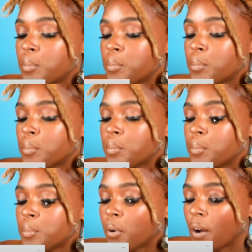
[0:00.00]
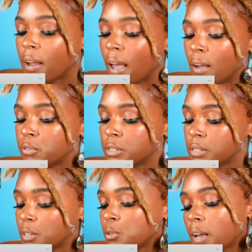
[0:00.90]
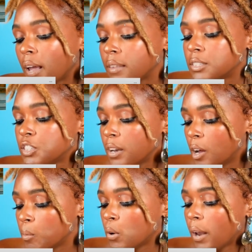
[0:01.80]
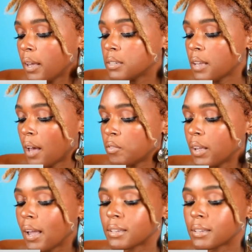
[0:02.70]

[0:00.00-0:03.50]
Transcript: You feel me? Pray every single day that Janelle Monáe is having married.